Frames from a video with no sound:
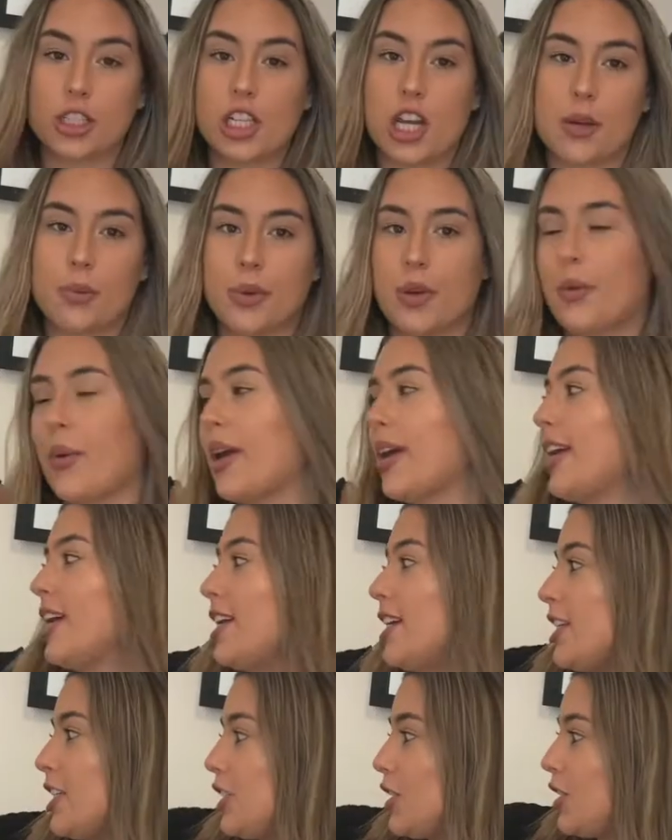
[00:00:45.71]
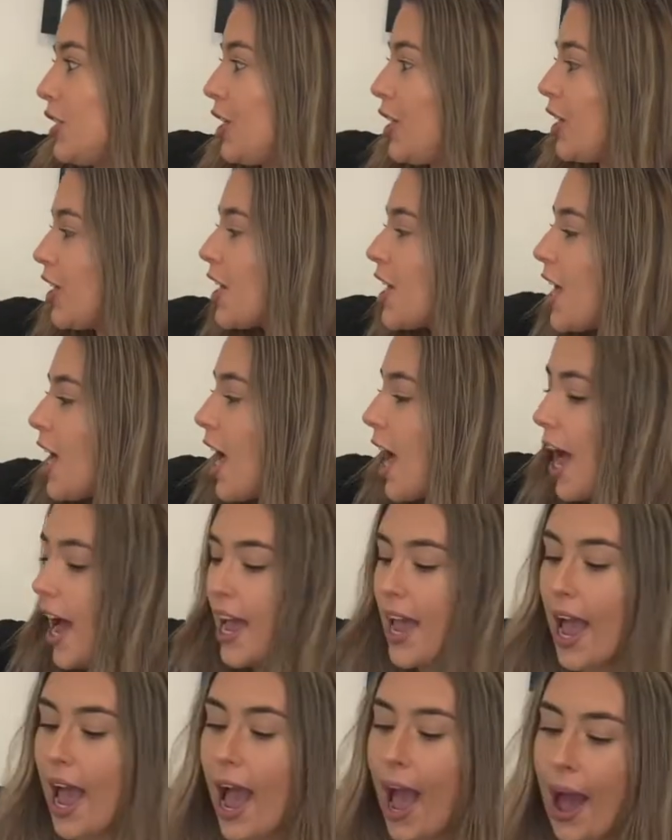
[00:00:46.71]
shampoo and conditioner.
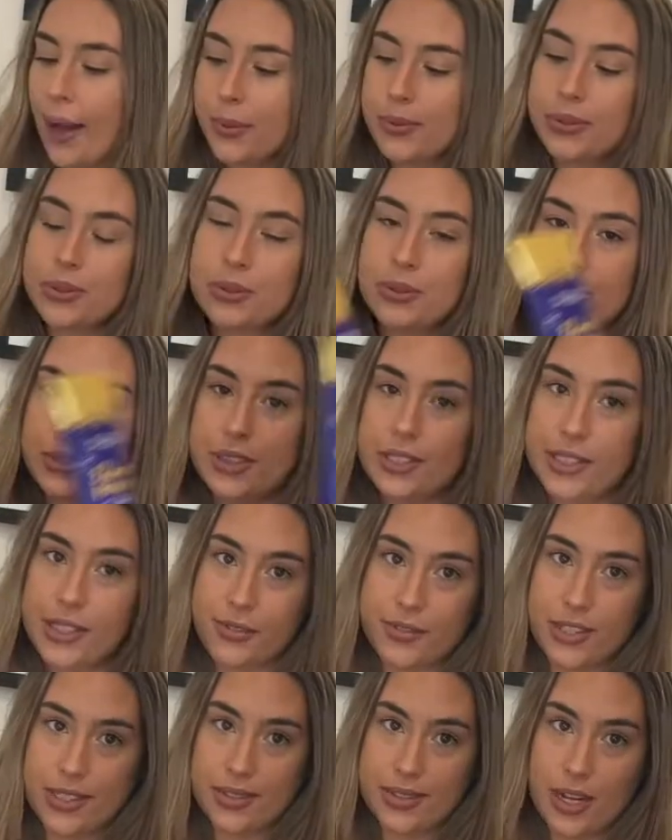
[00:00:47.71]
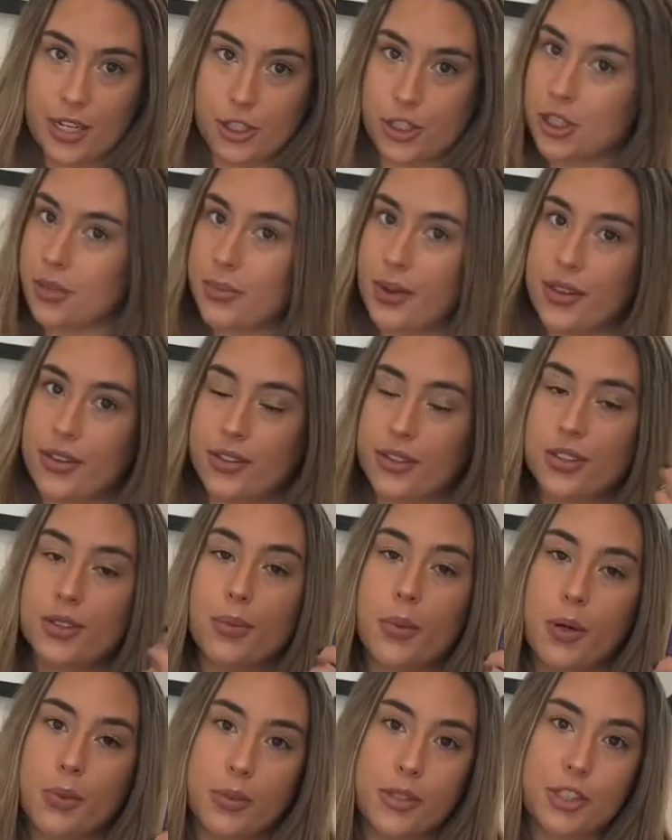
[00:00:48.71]
I absolutely love this Not Your Mother's
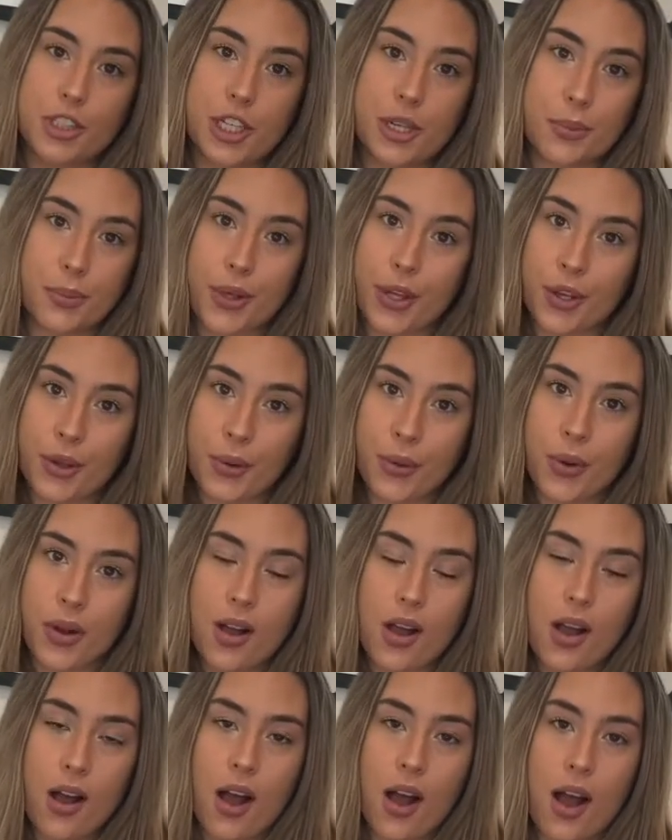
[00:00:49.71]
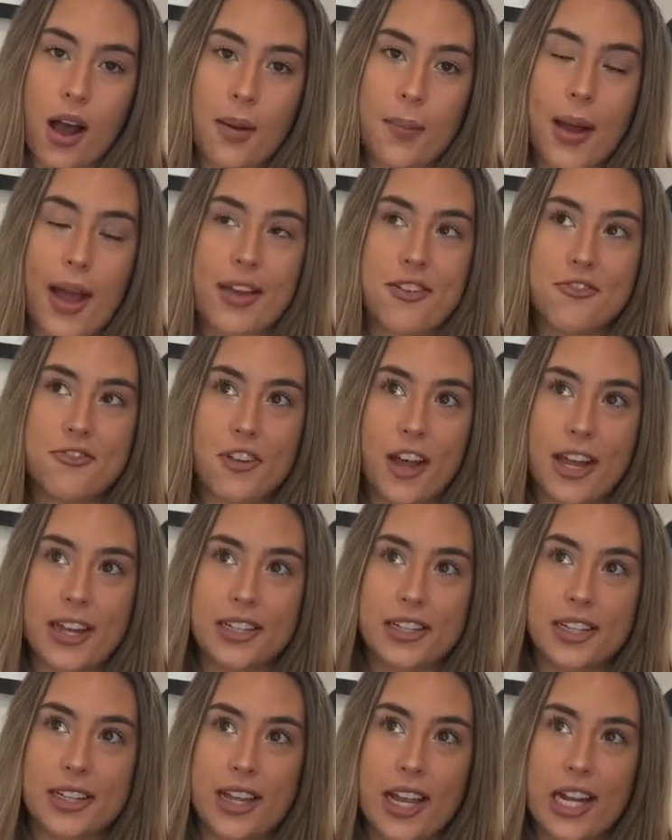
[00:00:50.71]
purple shampoo. I
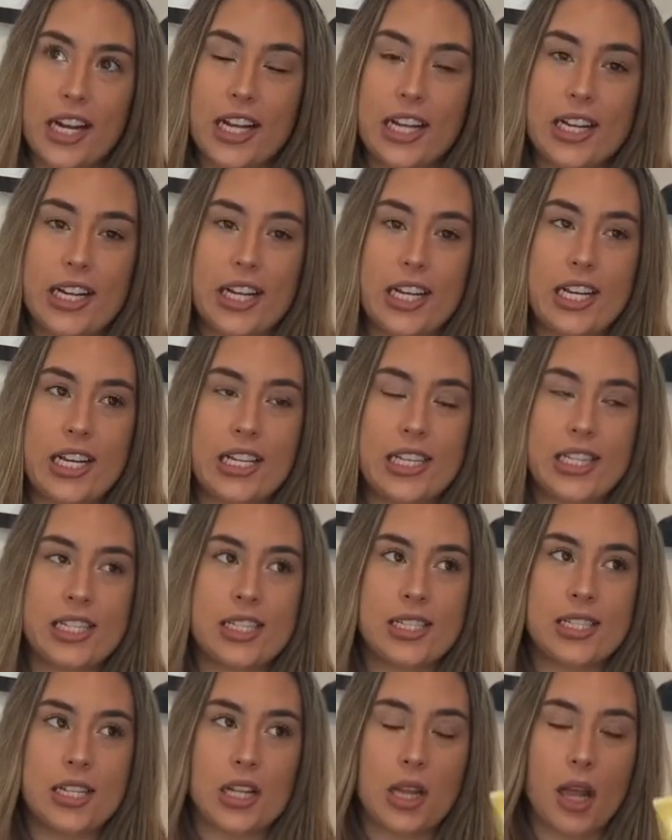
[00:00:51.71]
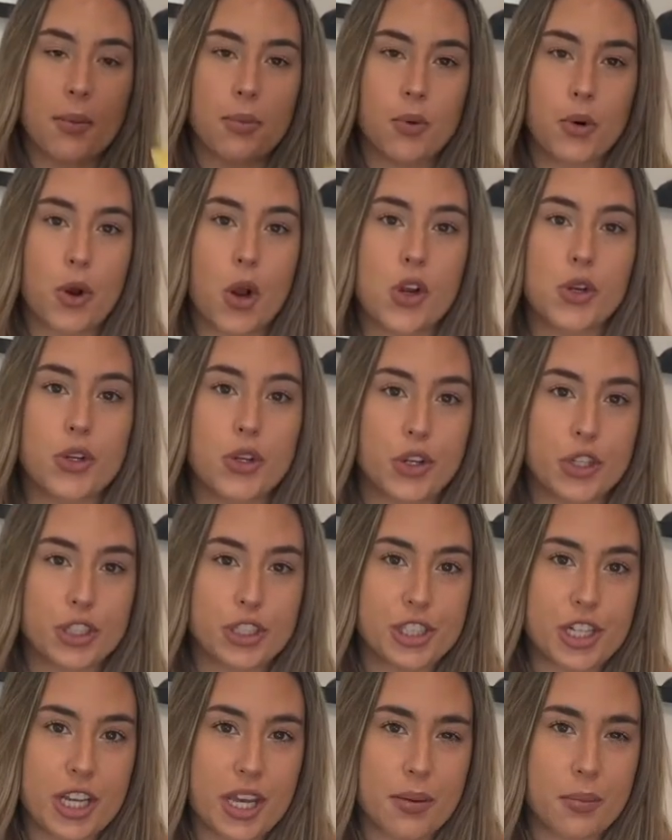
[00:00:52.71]
find that it is a lot more
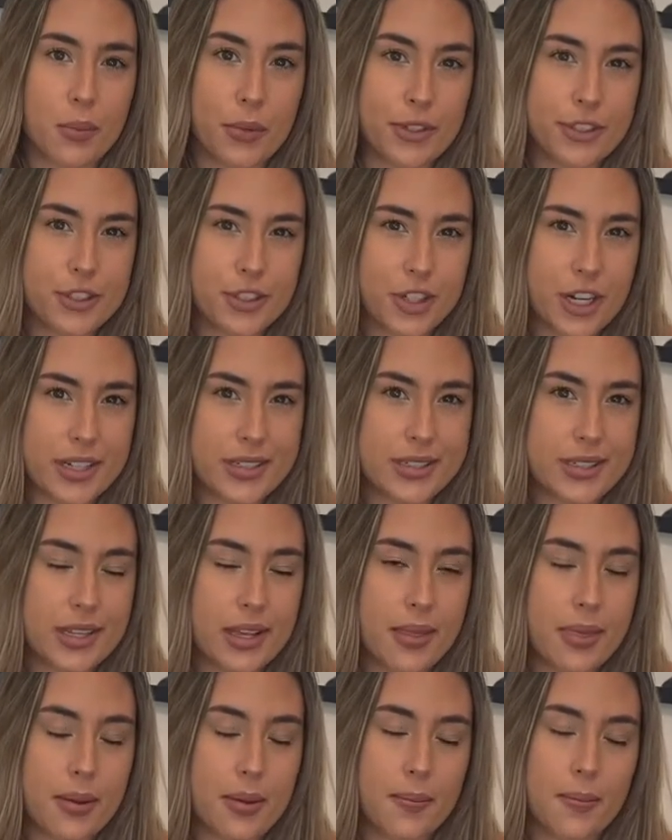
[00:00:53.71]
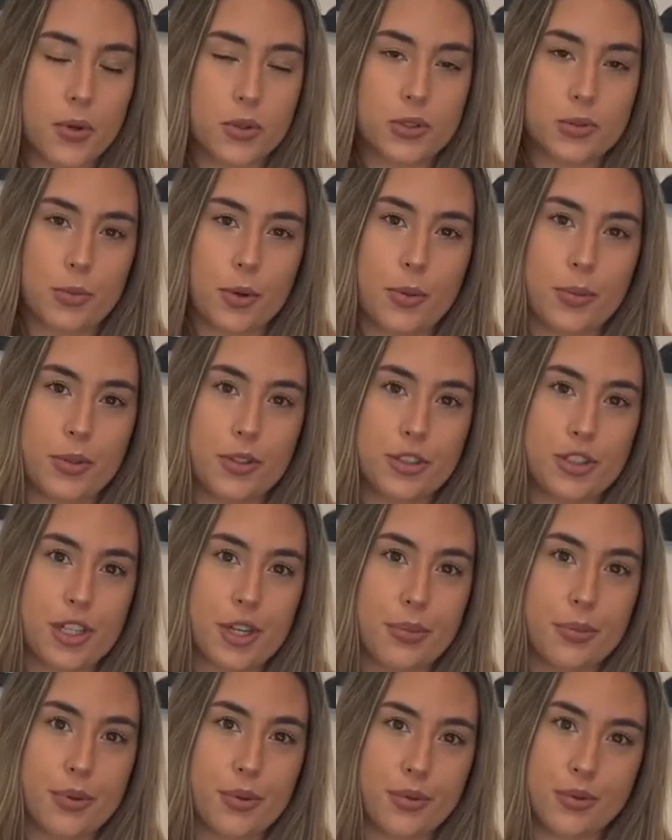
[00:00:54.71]
nourishing and moisturizing than most purple
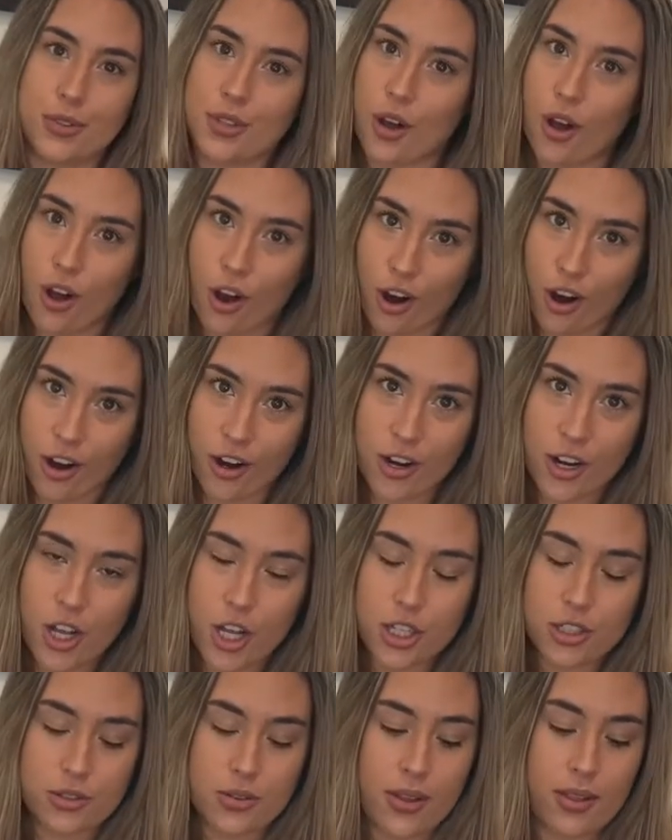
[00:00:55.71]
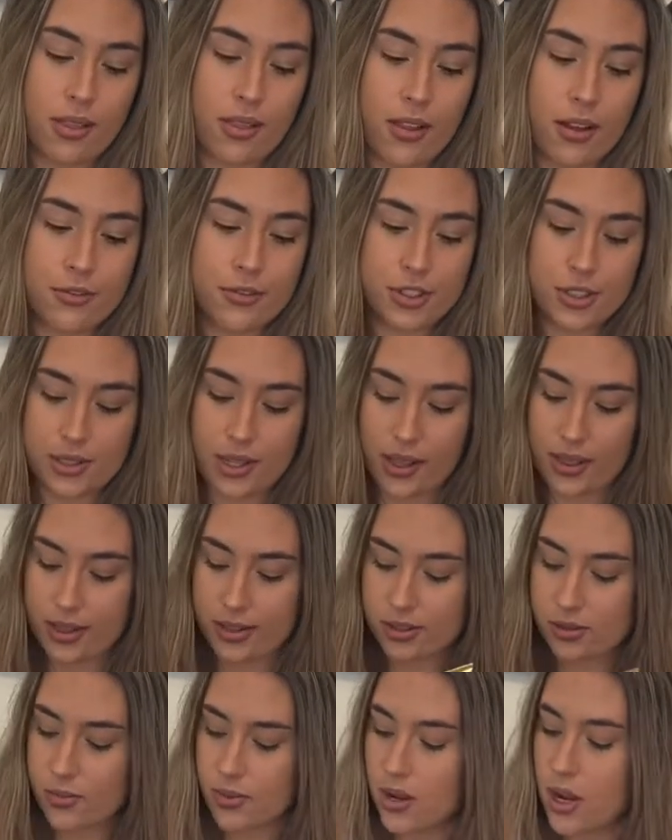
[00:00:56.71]
shampoos are. So I love using
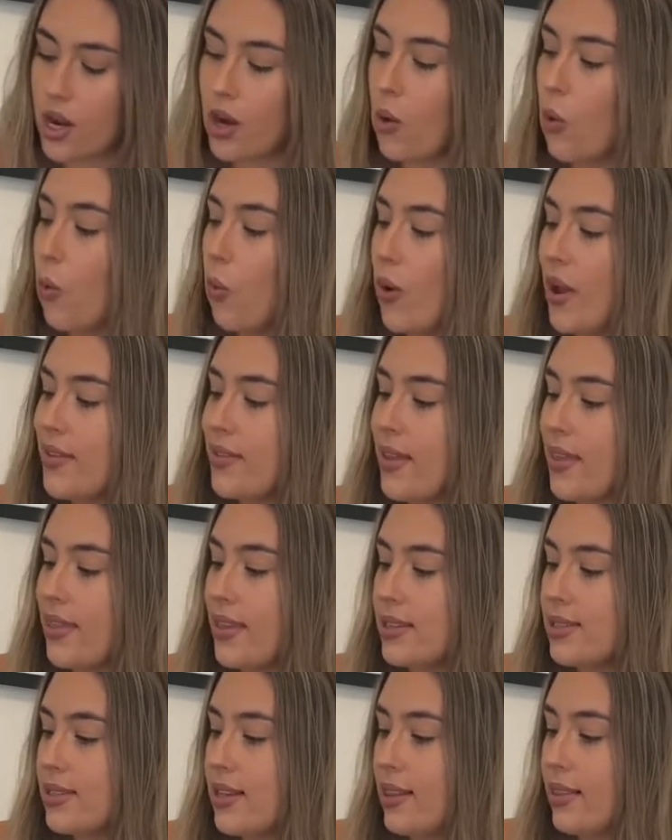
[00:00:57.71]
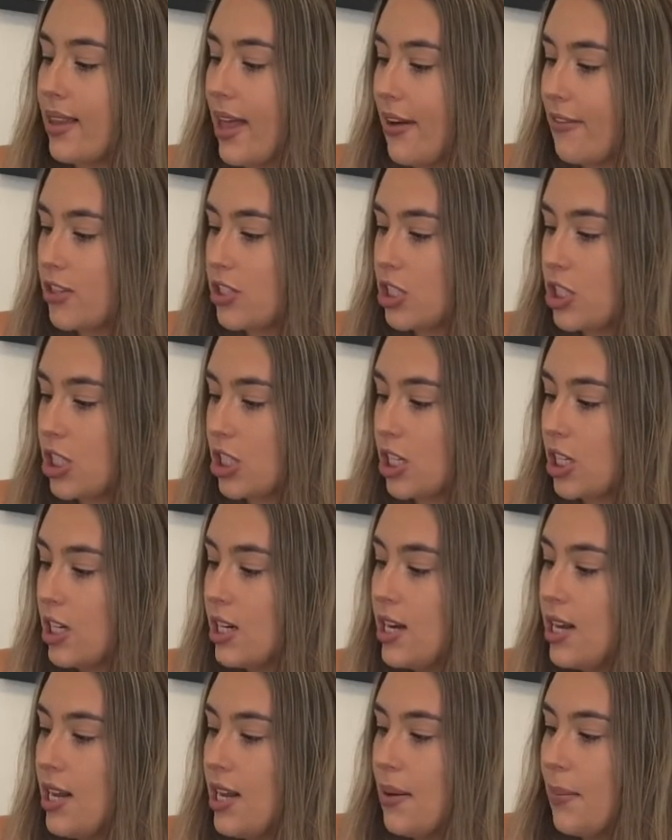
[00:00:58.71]
this one with this Lavender
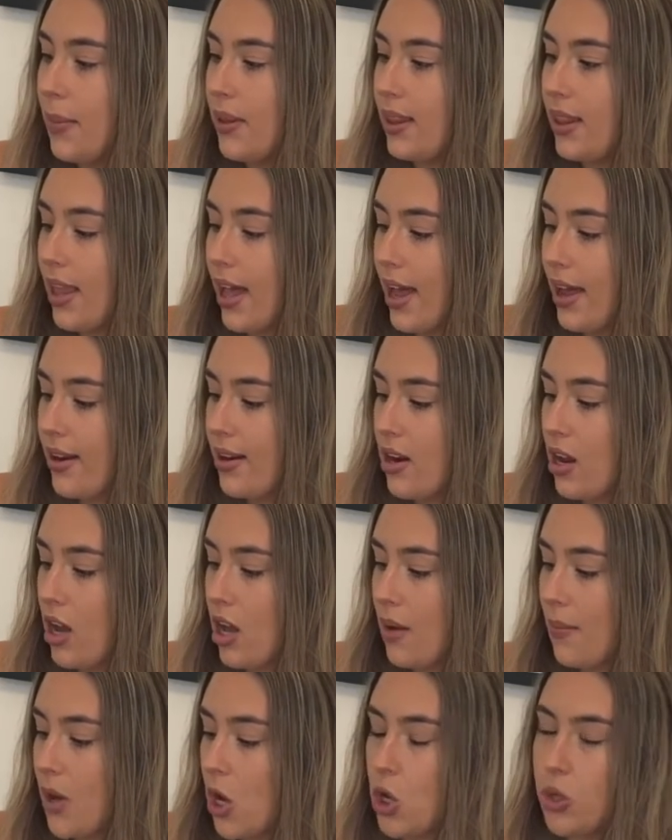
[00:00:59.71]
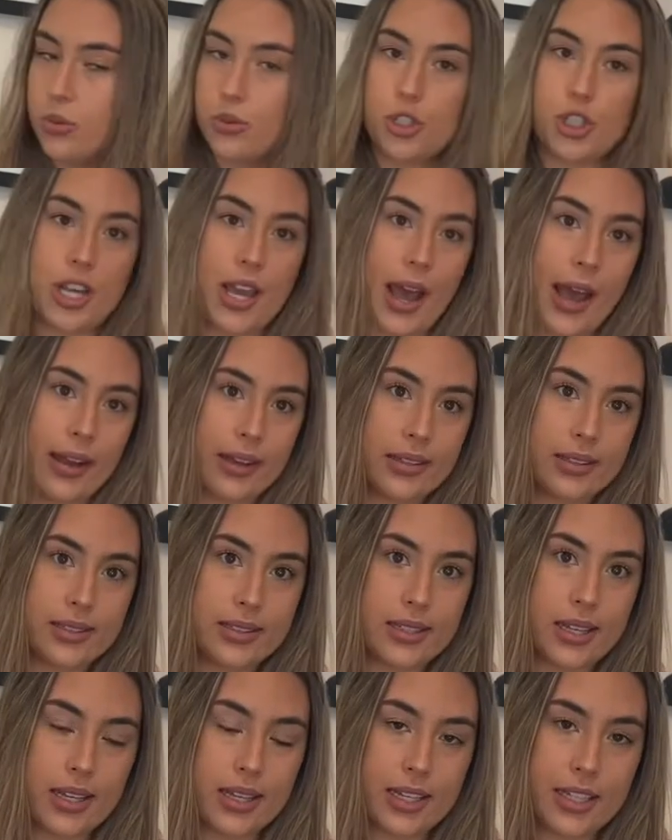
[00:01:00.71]
Platinum
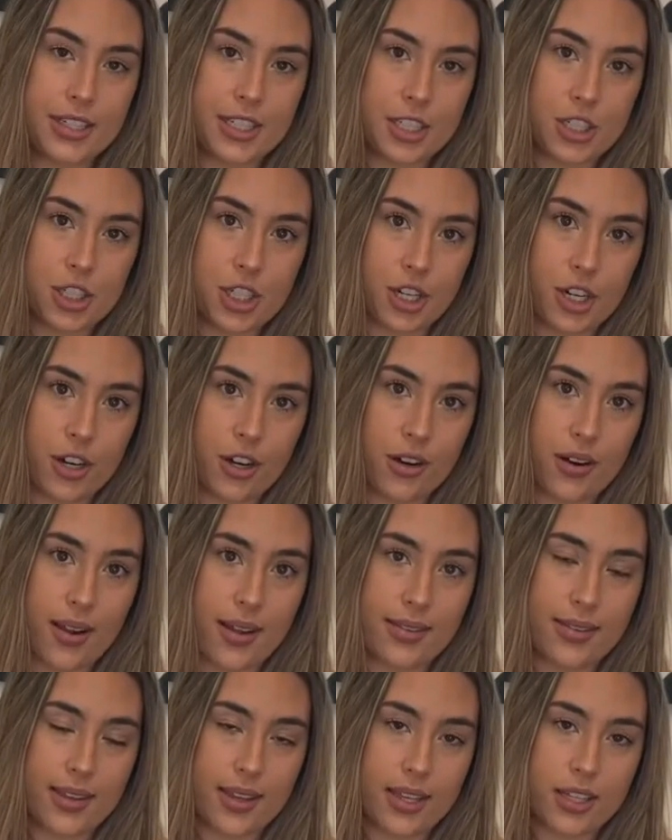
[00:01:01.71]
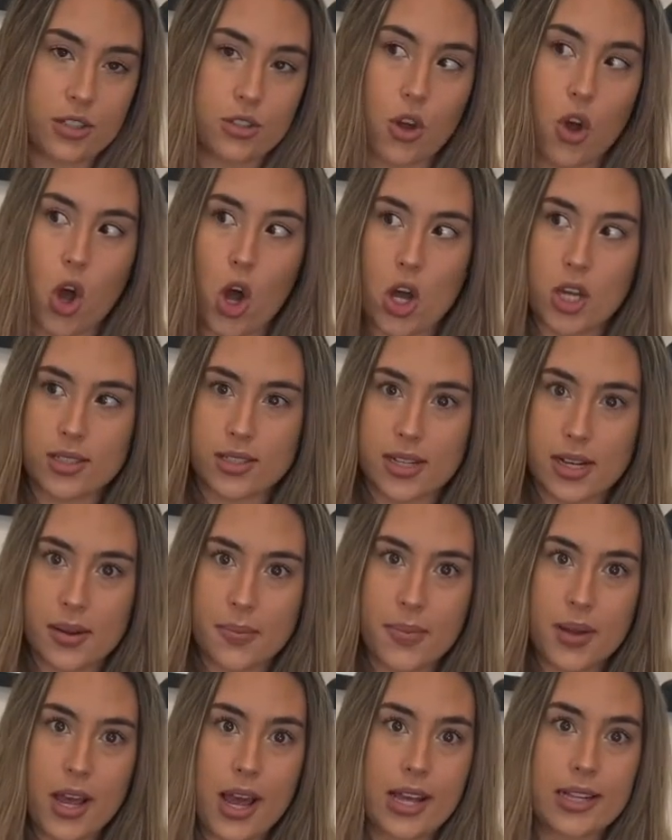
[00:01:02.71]
OGX conditioner. I think it's
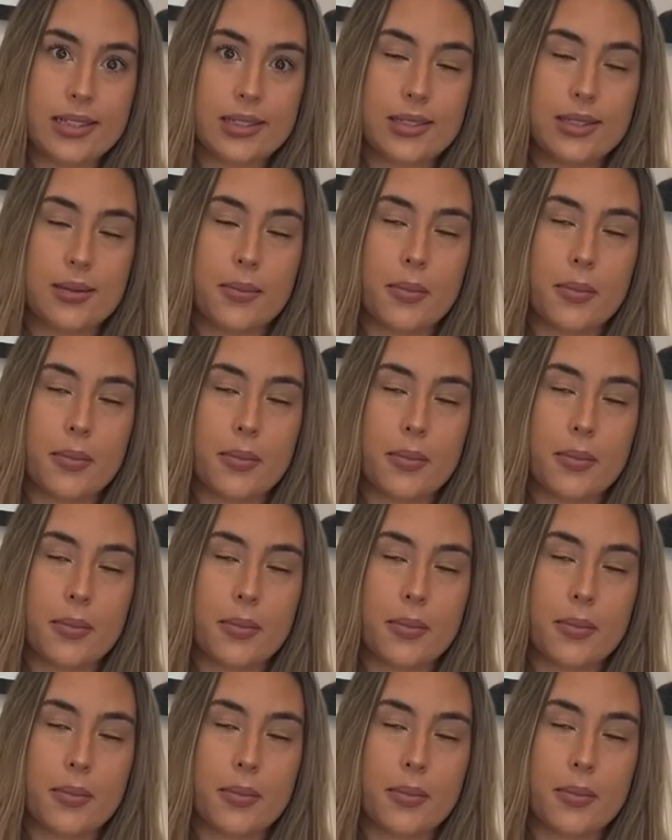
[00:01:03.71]
awesome. It